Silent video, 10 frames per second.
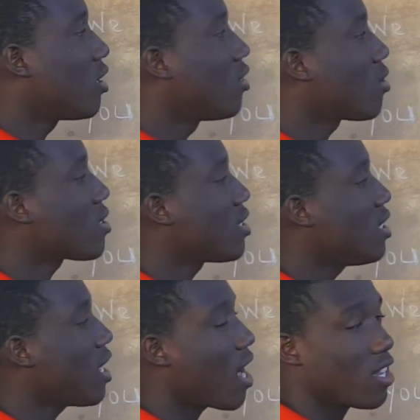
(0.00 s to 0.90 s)
does
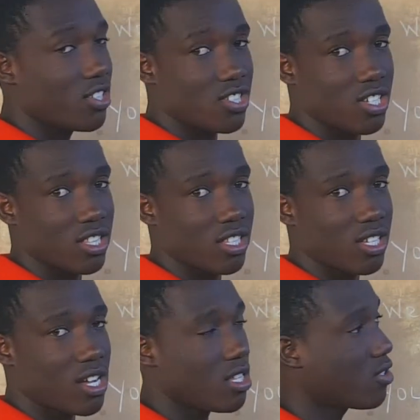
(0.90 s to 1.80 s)
the action
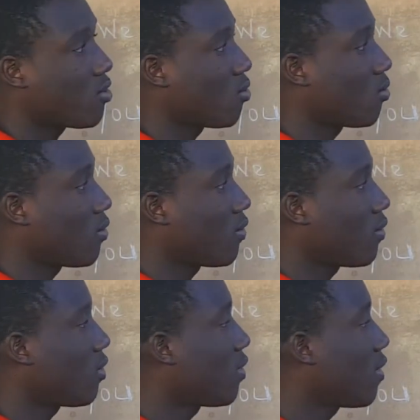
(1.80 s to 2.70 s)
of,
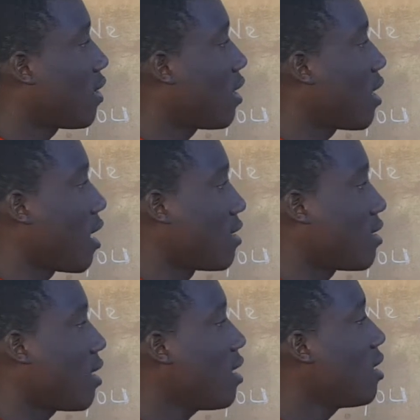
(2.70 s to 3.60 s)
I
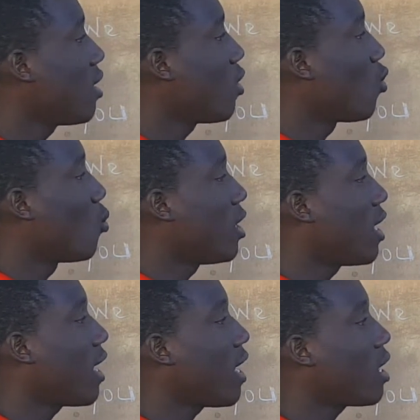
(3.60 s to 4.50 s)
say, we
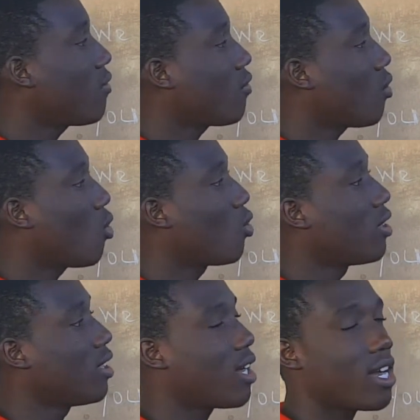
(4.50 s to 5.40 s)
have a
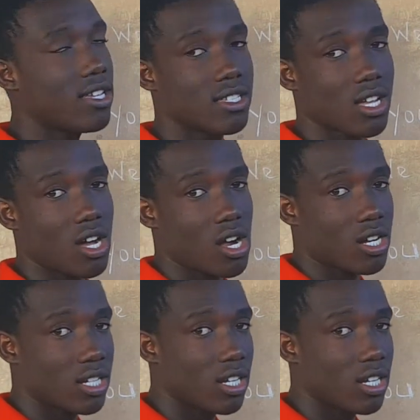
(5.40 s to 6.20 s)
nice car.